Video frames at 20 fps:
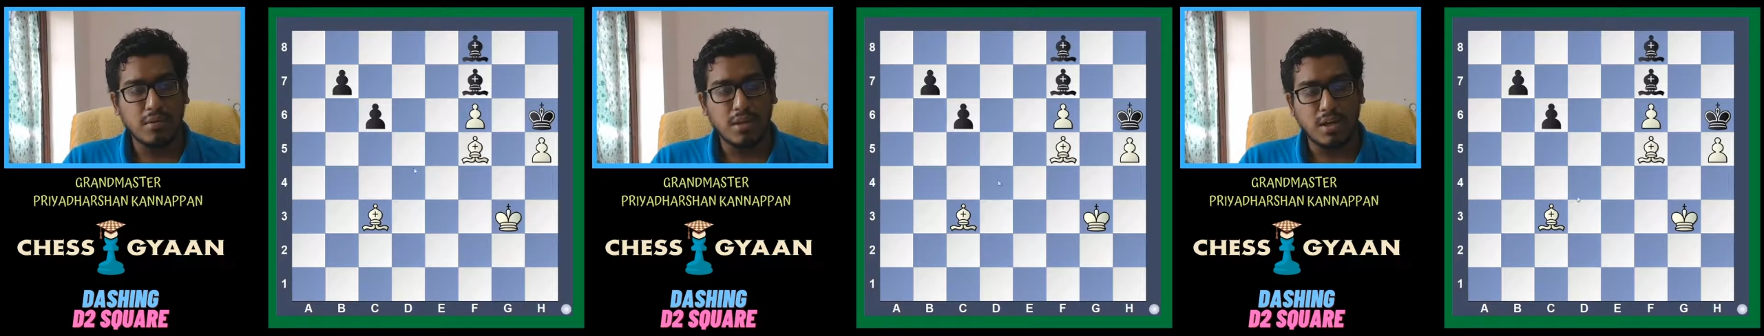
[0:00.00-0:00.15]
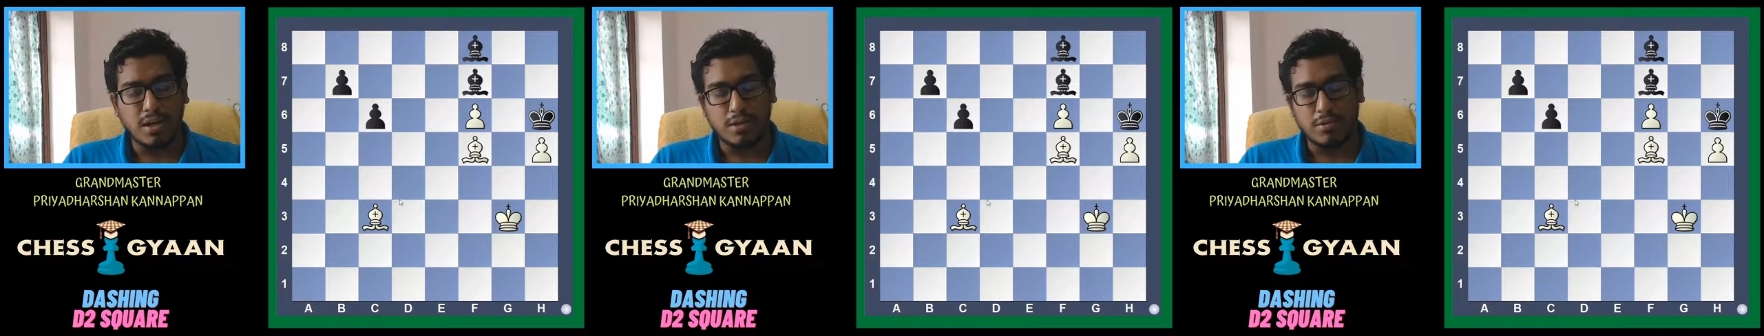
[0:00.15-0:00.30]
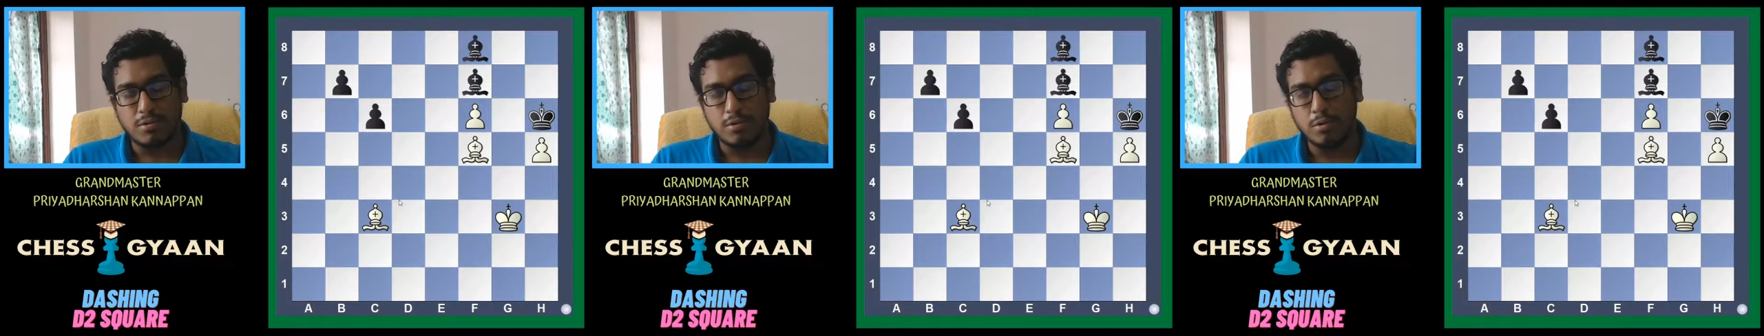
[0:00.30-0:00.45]

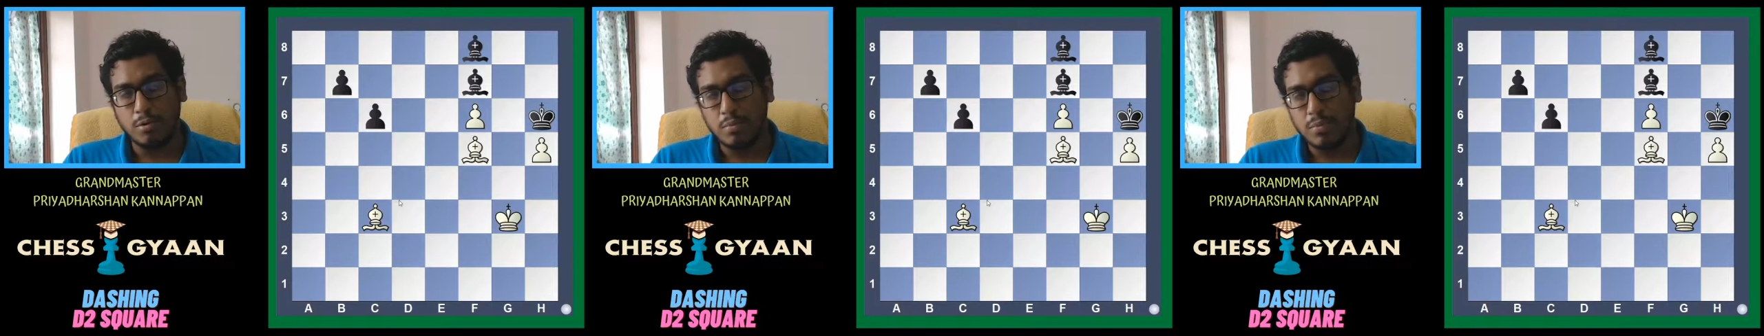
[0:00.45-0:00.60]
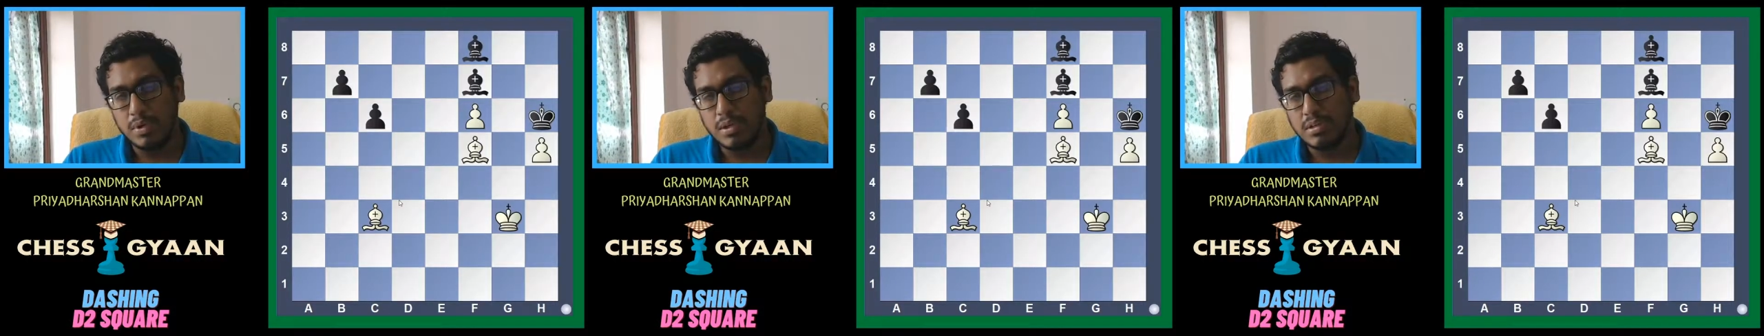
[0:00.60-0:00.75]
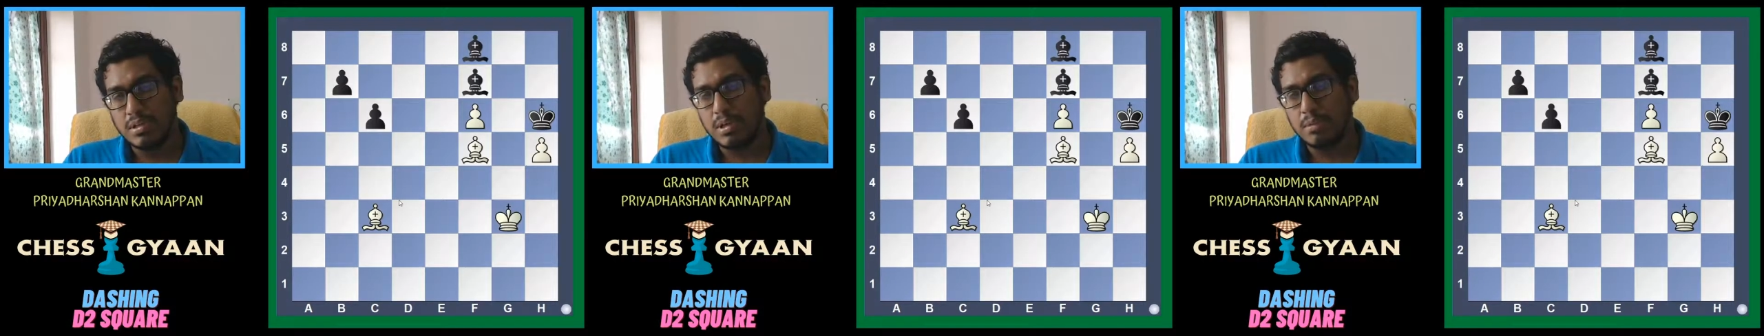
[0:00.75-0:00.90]
white has two
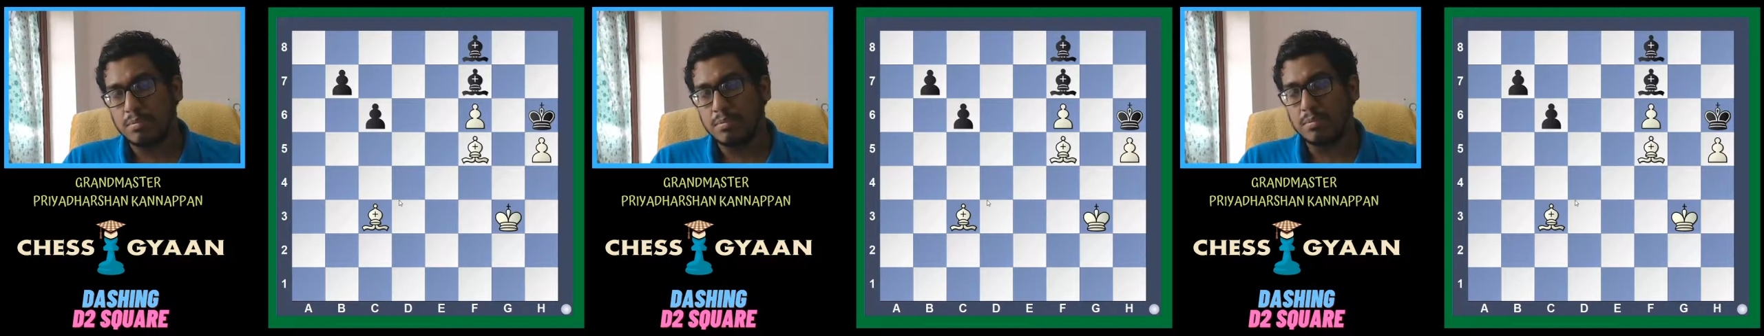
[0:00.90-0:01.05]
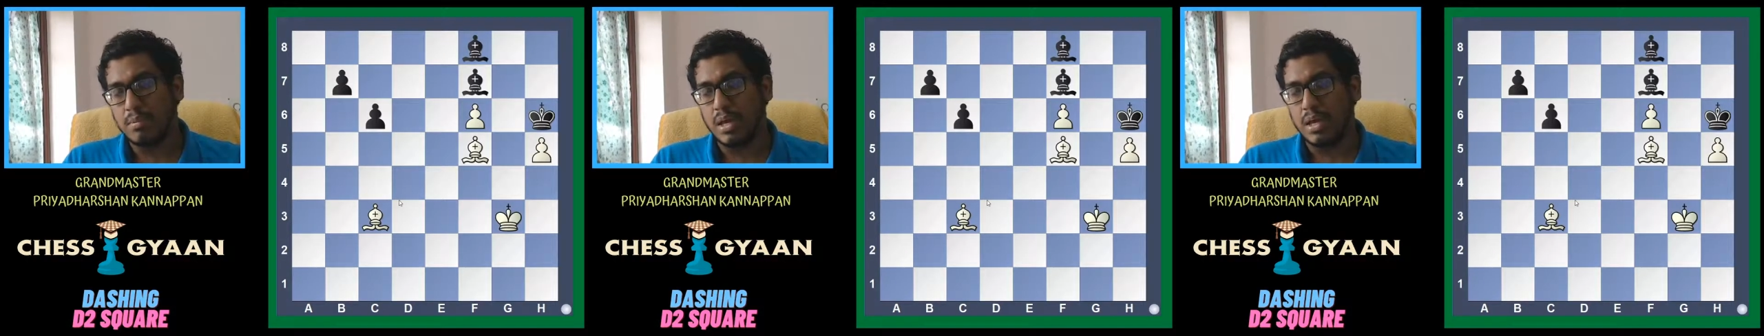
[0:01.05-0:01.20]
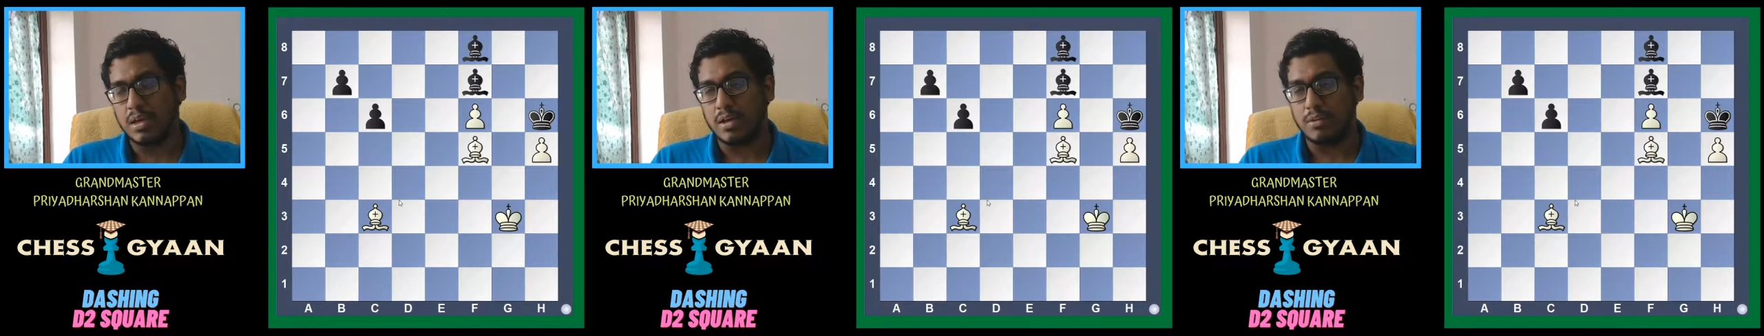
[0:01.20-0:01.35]
bishops,
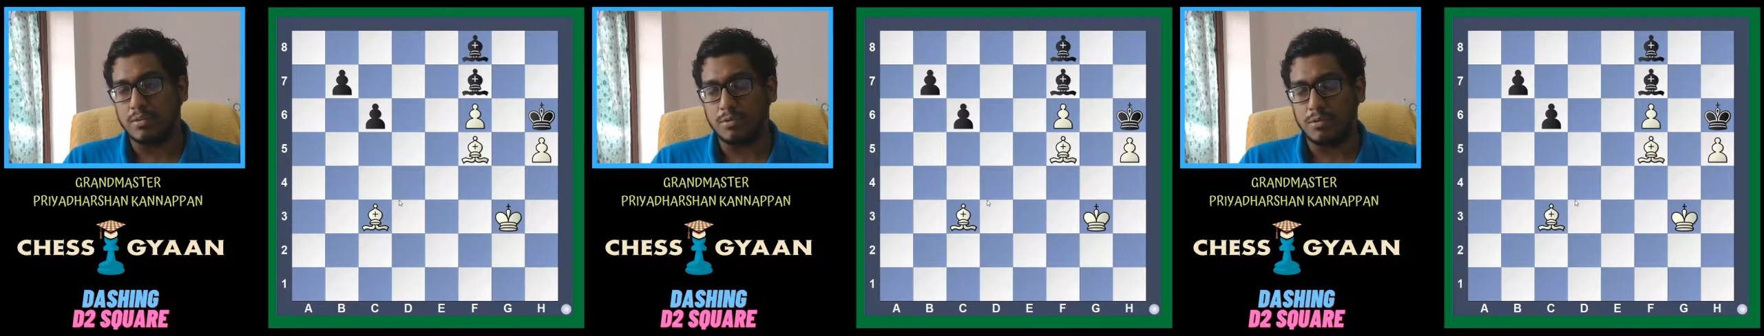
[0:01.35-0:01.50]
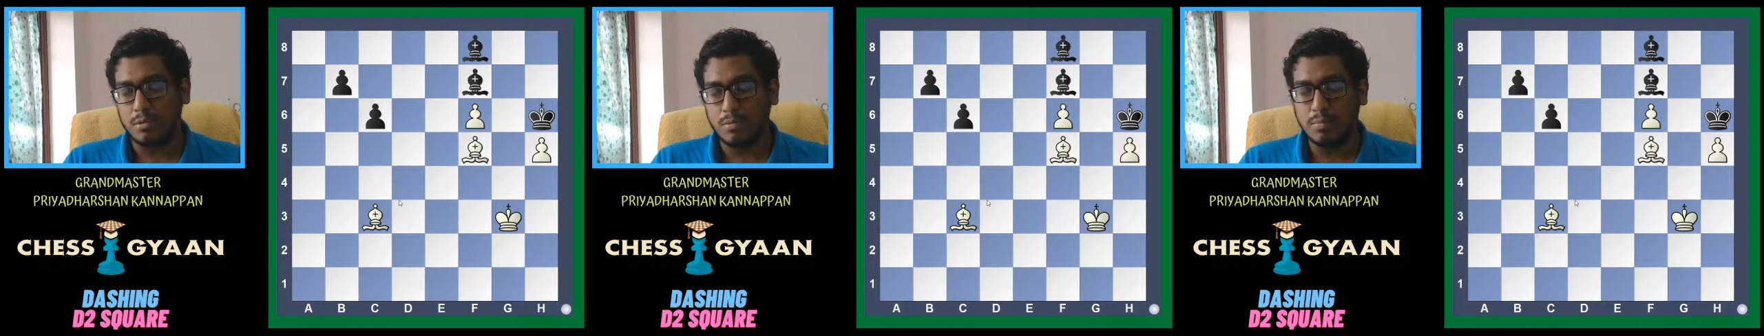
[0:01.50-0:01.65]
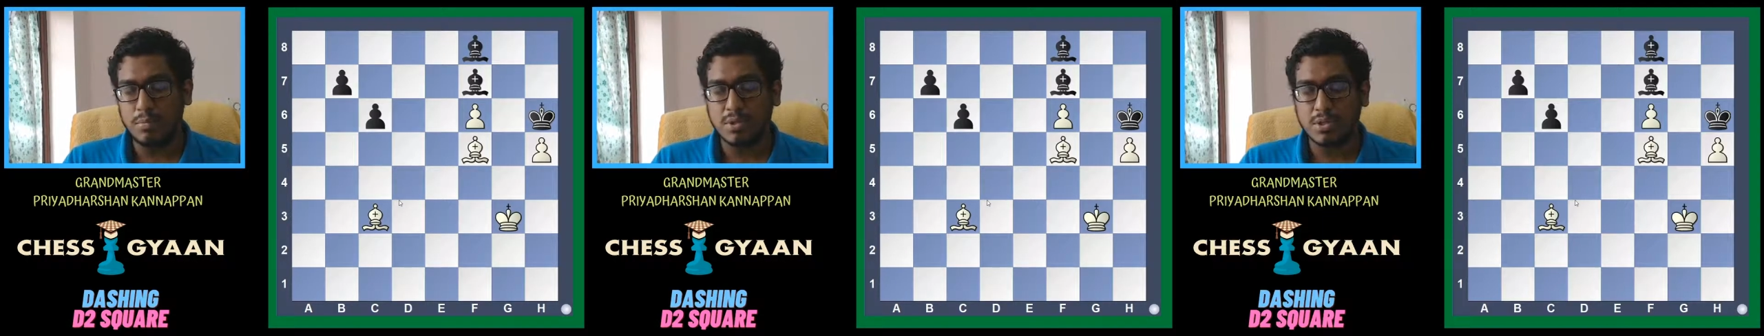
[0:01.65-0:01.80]
black has
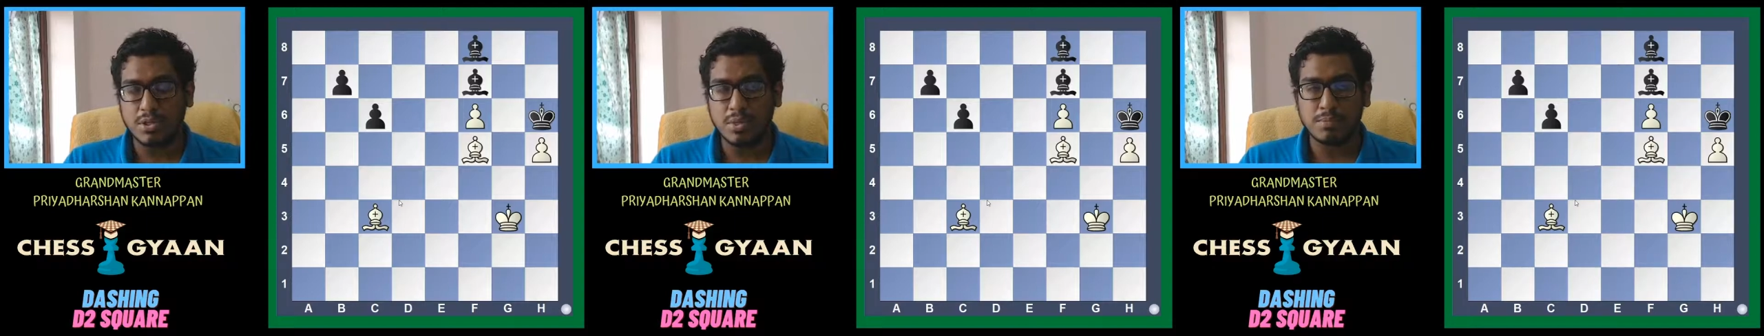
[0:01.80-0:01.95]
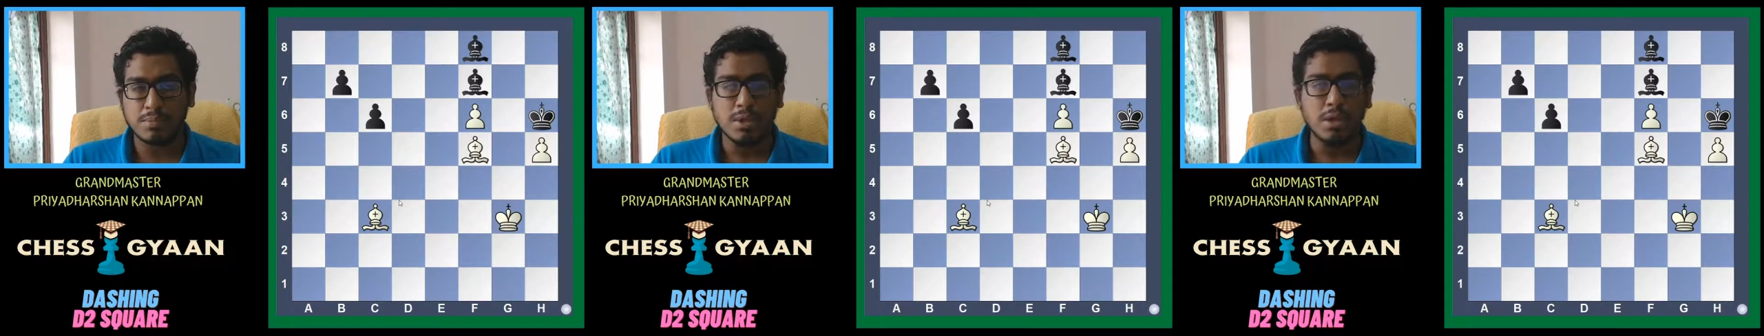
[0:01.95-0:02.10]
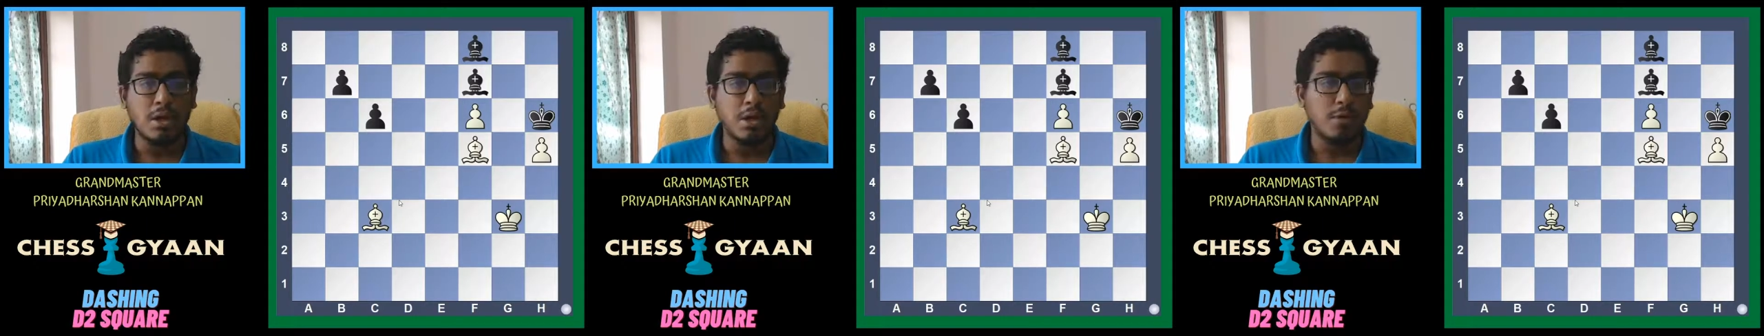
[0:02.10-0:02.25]
two
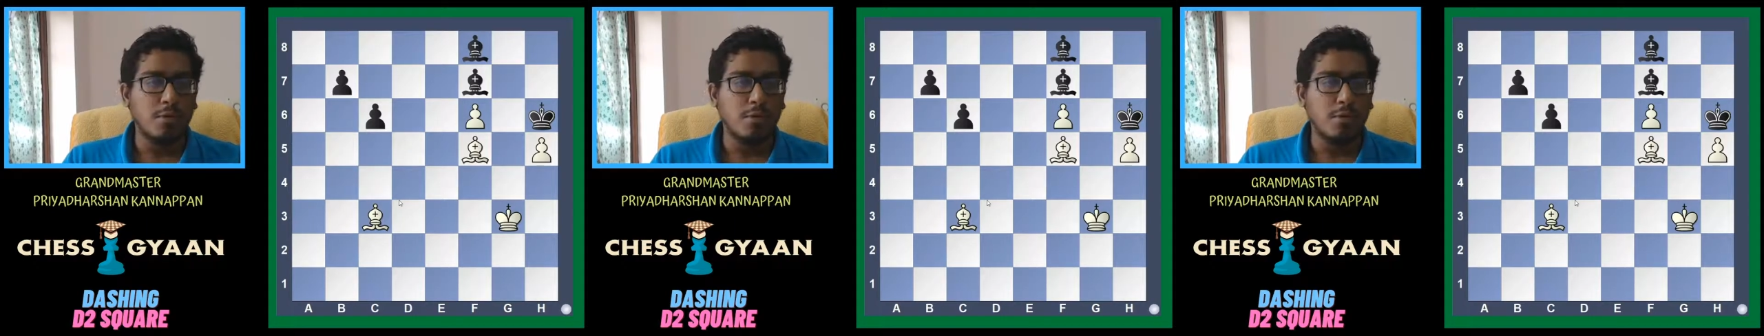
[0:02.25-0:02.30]
bishops,